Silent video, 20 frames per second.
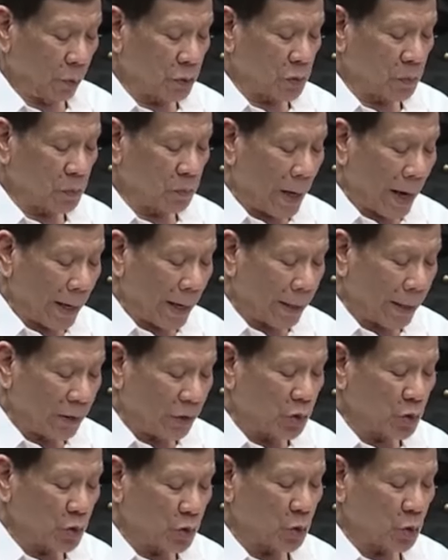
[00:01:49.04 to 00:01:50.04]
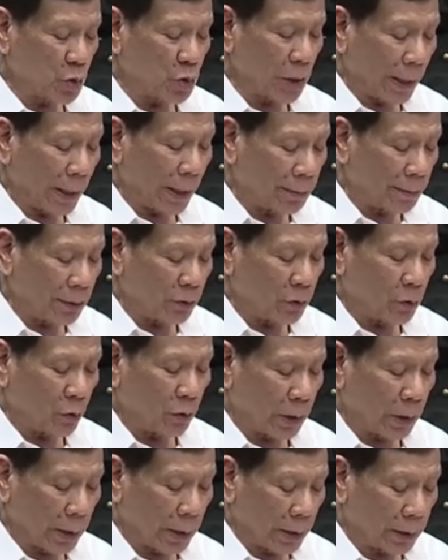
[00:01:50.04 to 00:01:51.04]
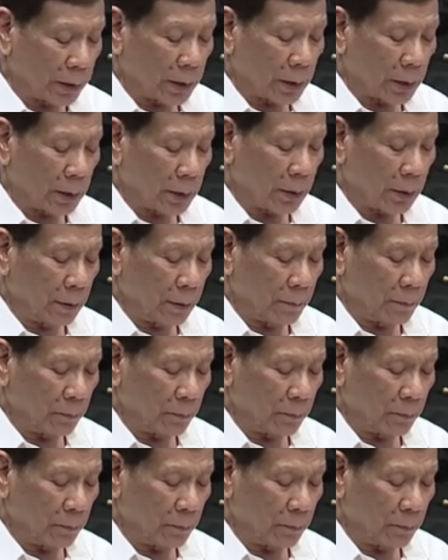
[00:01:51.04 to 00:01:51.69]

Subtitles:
which binds society together